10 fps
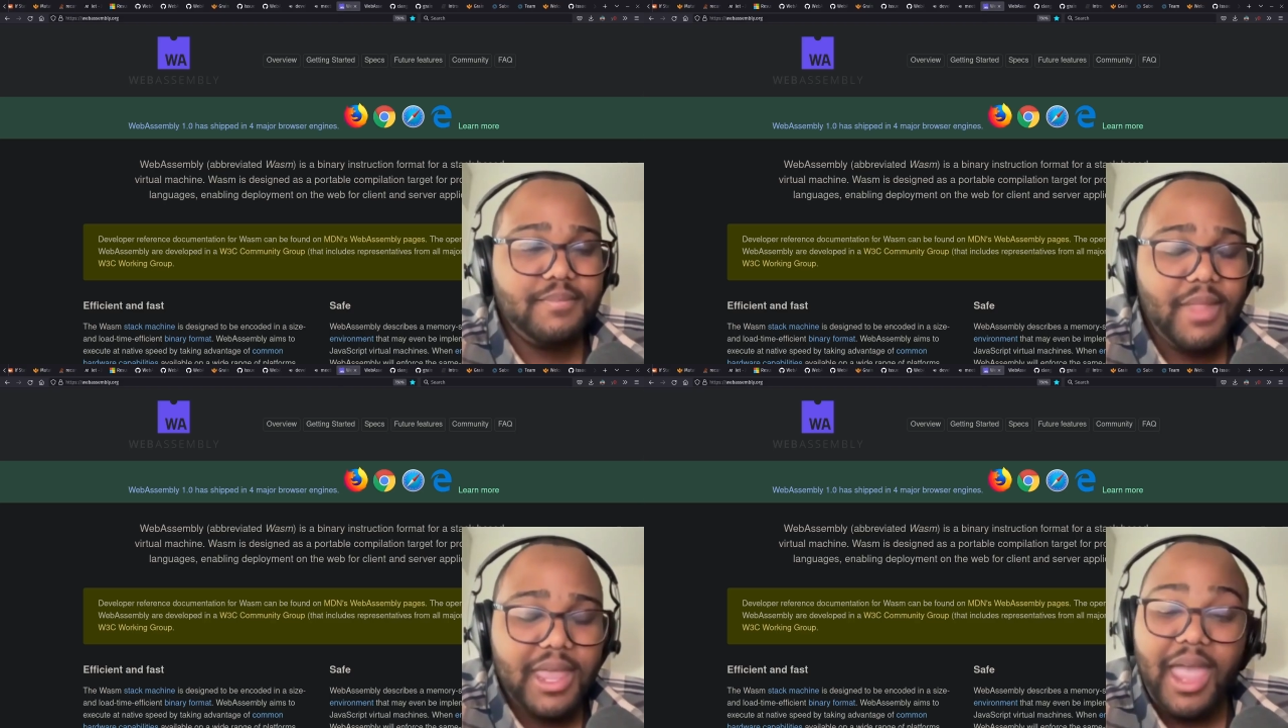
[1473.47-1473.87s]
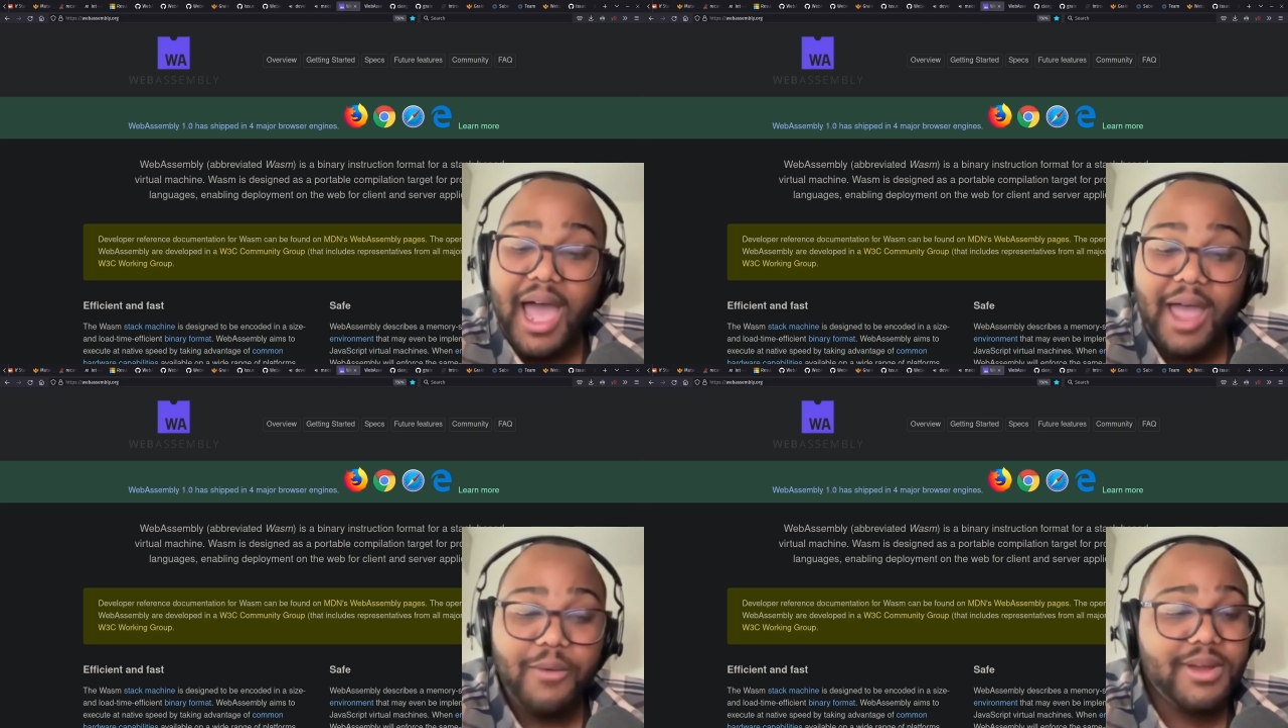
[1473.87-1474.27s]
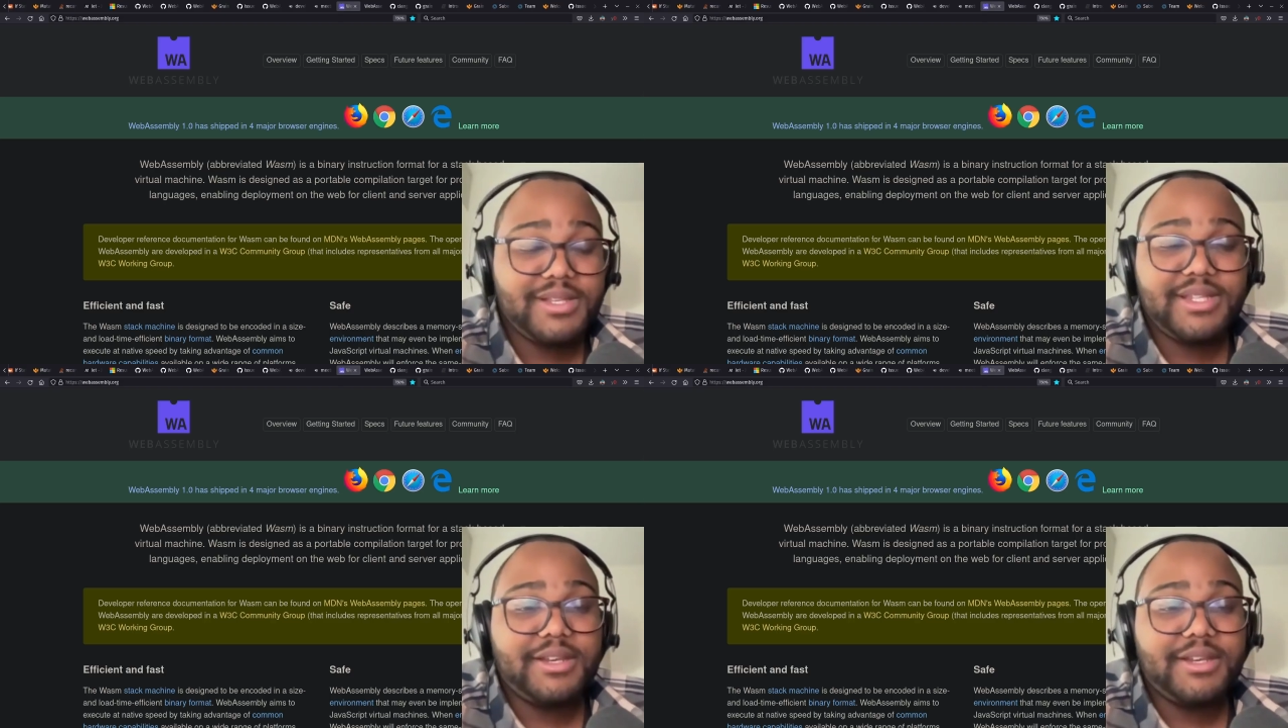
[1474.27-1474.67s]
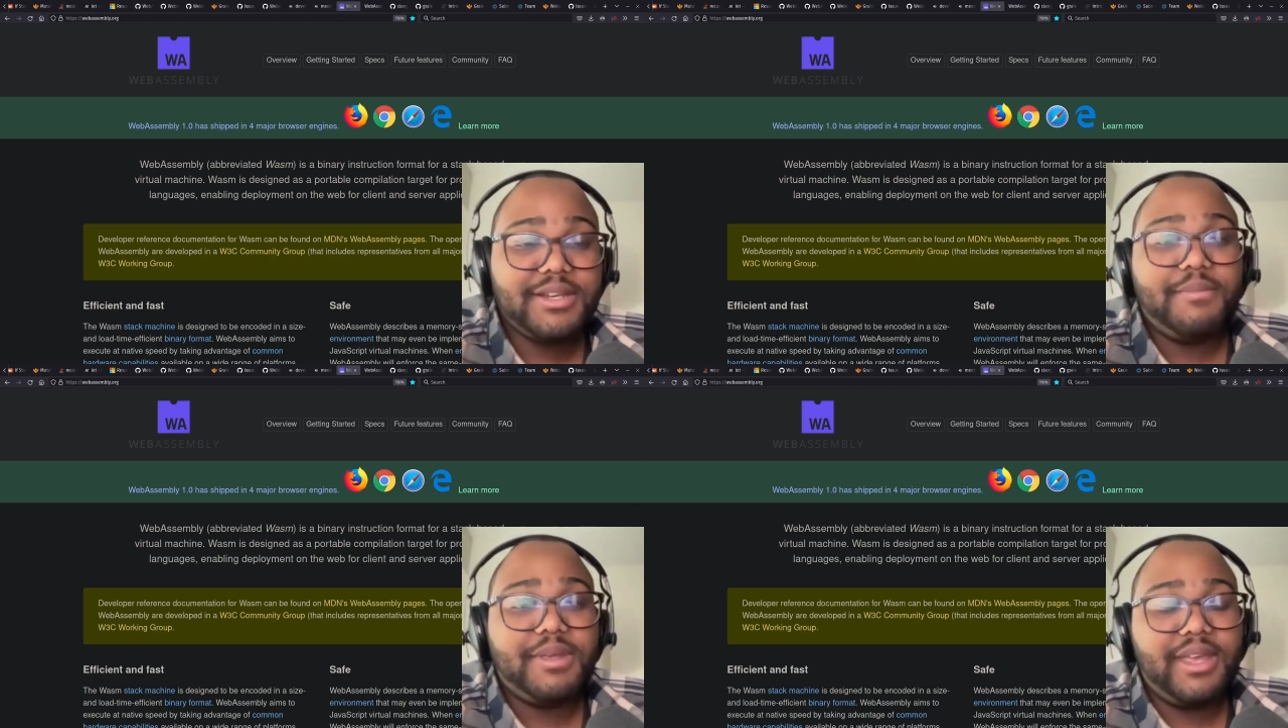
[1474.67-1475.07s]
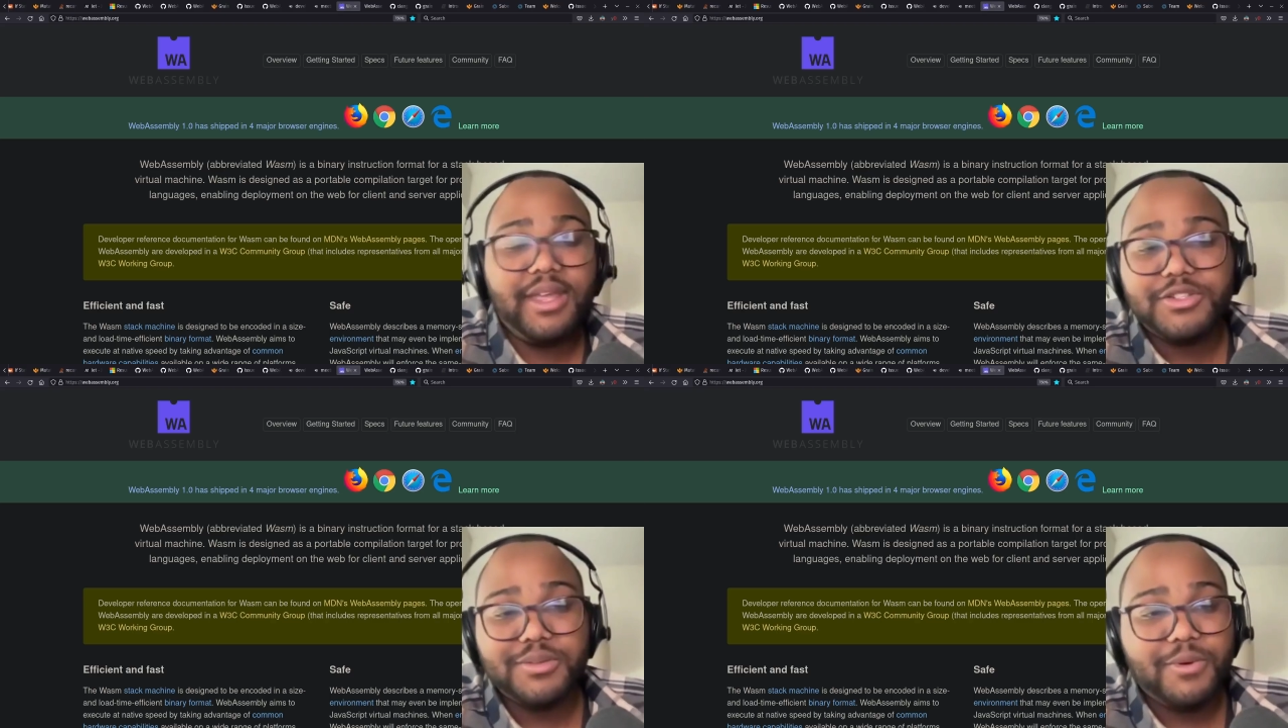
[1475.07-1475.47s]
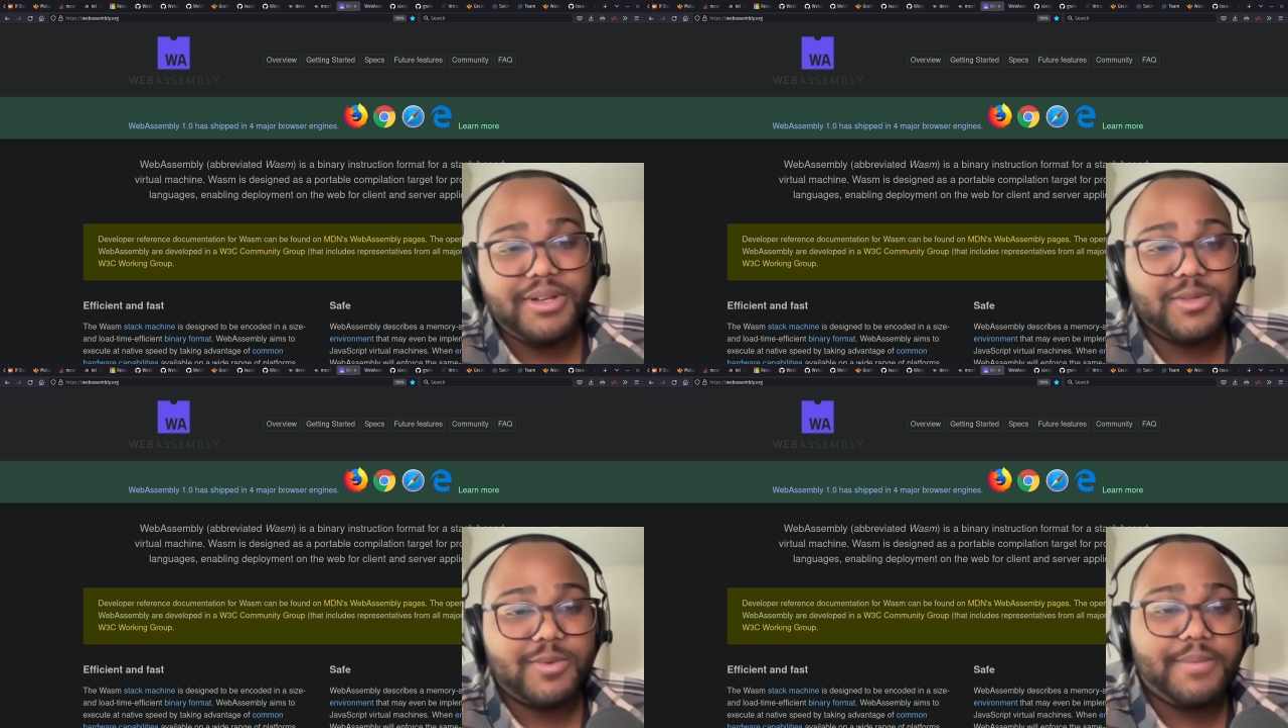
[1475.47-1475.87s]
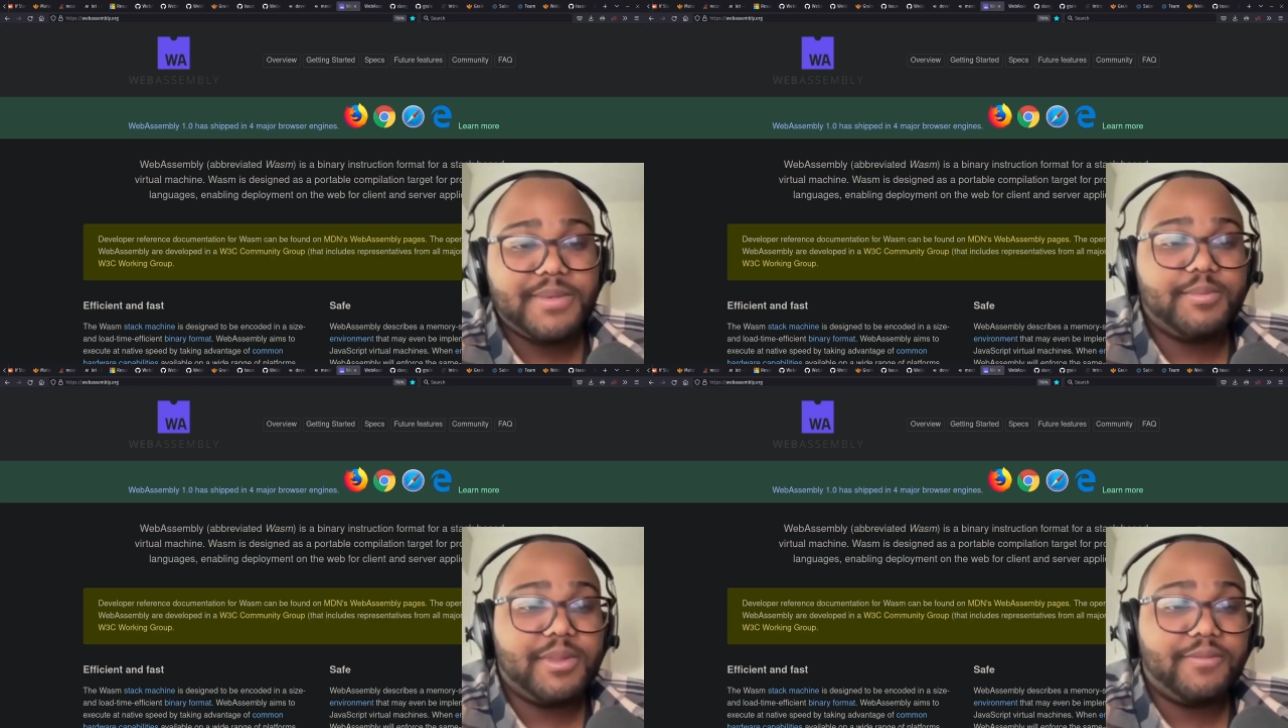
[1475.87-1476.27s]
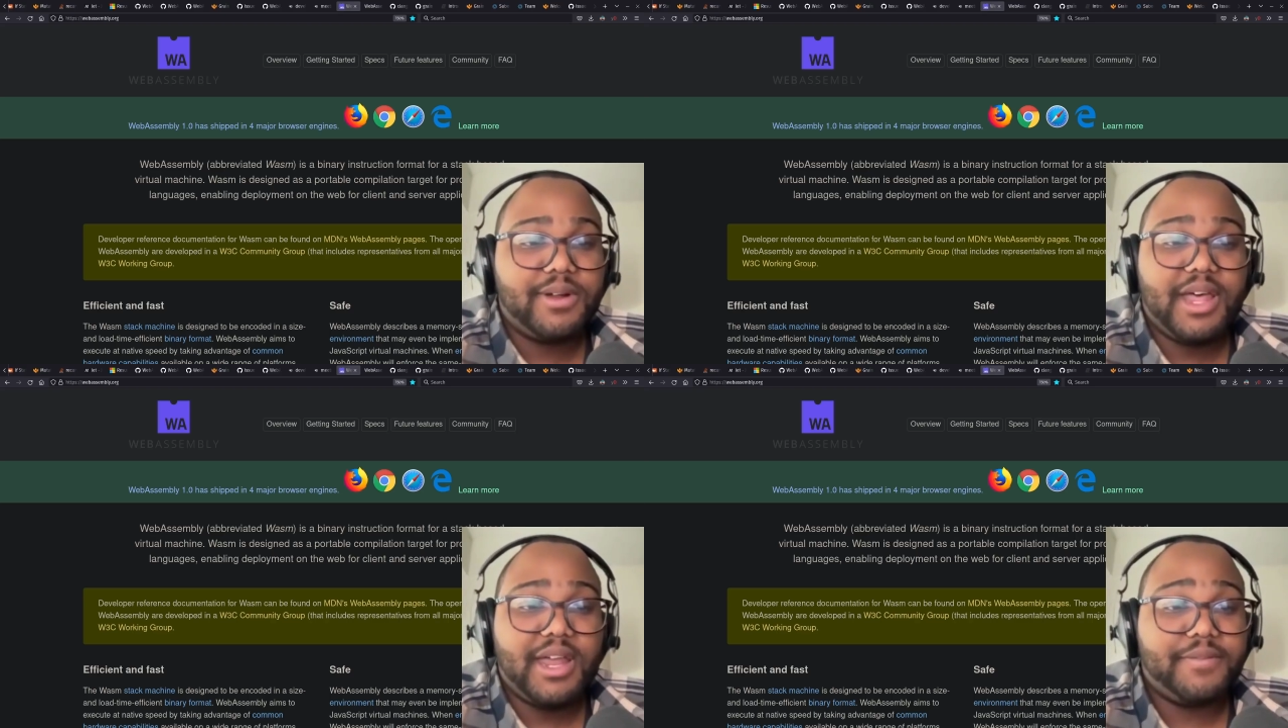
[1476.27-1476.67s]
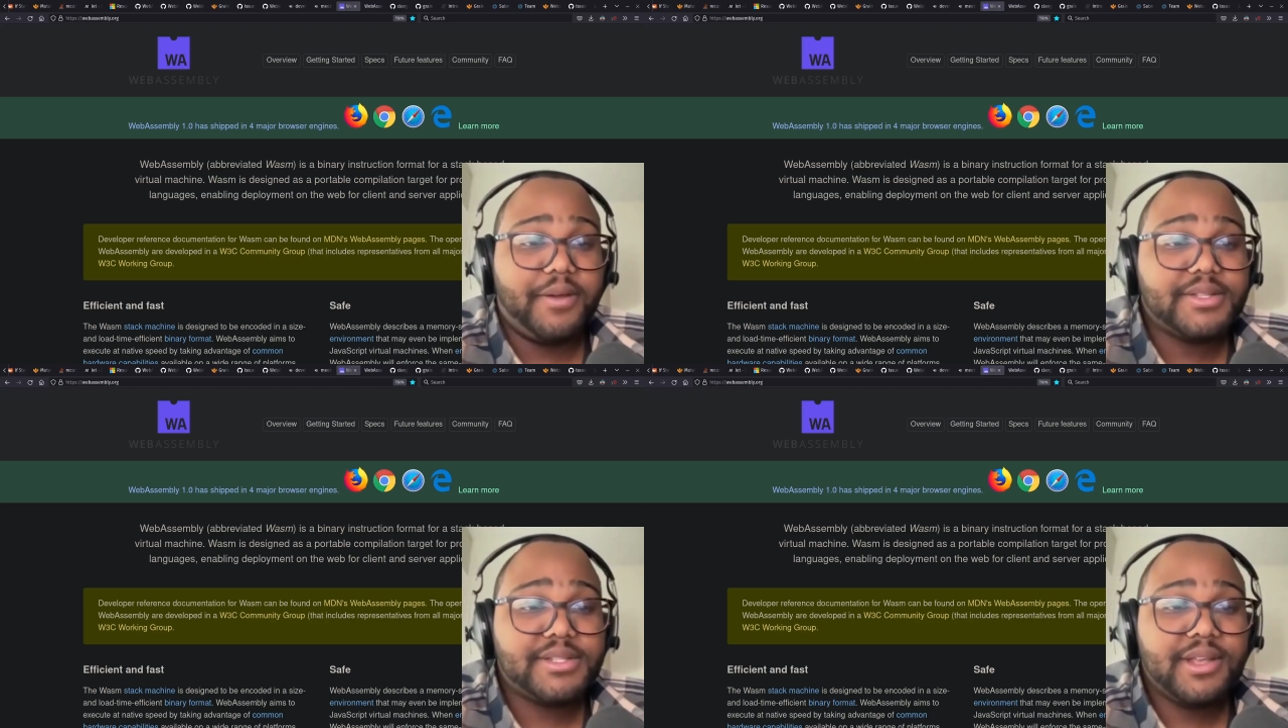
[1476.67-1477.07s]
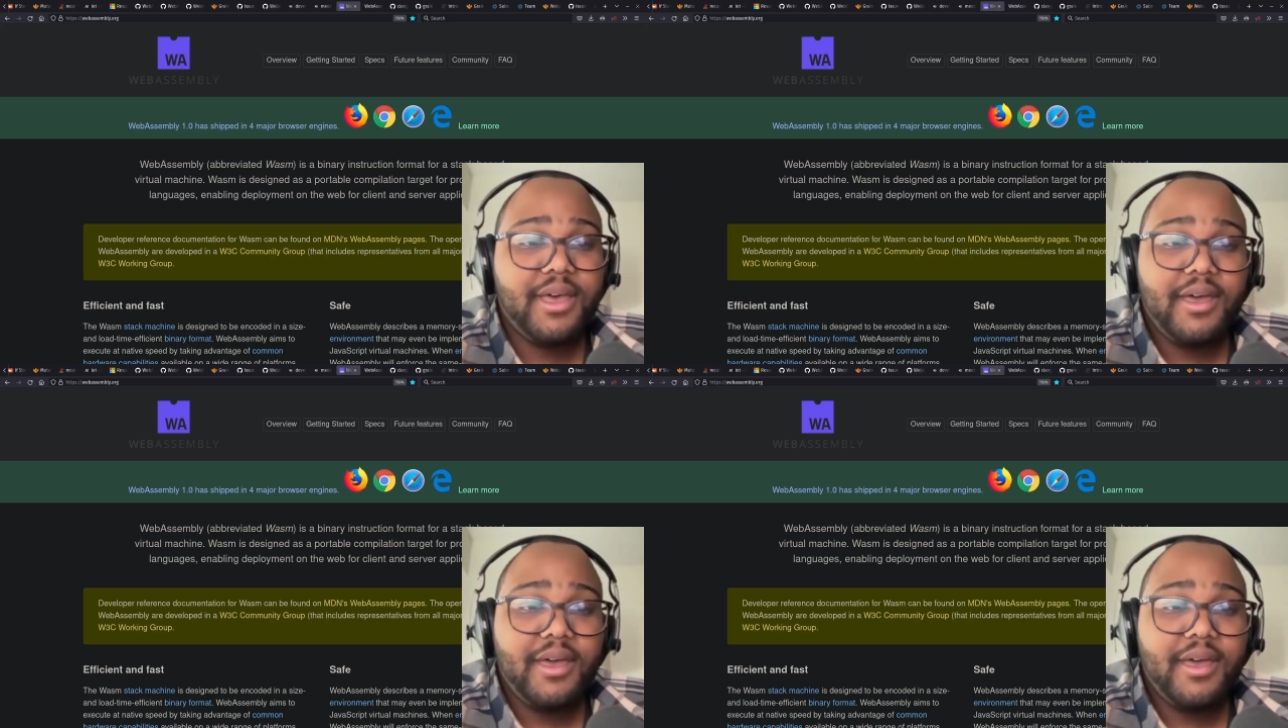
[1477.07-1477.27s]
Yeah, I want to see Grain be the entry point to WebAssembly for a lot of folks.